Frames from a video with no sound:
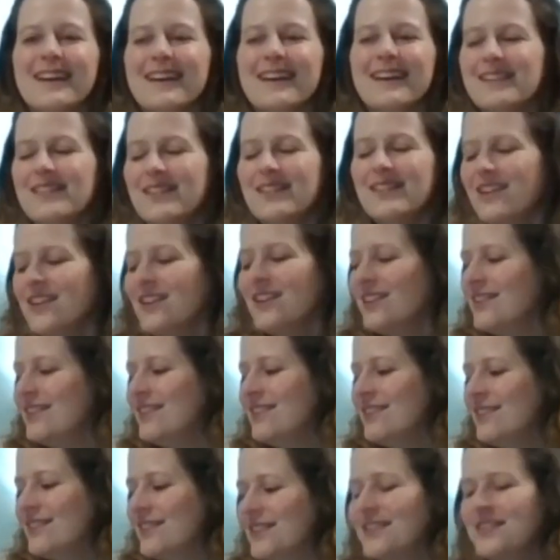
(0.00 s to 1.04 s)
so
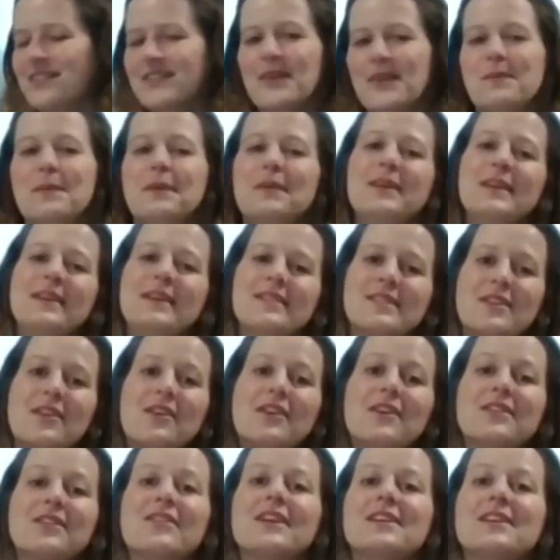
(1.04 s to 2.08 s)
some of these
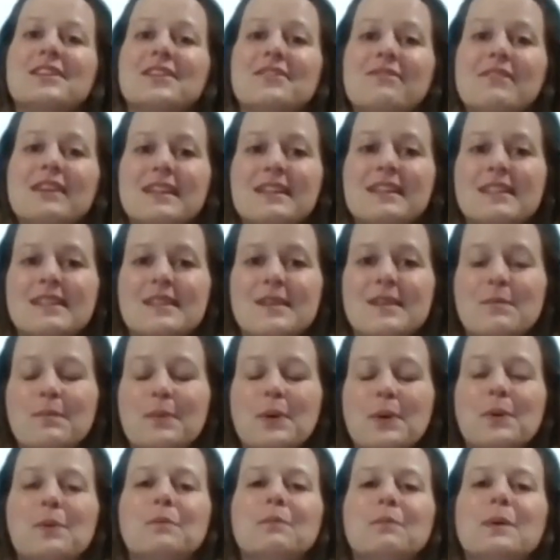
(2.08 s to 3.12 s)
tasks are actually really
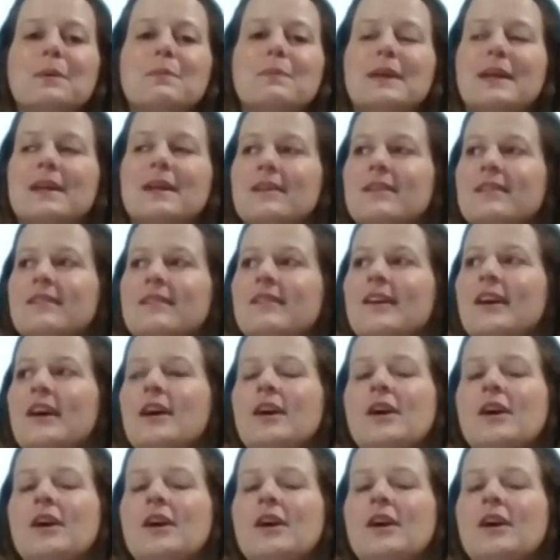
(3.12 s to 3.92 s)
simple, but because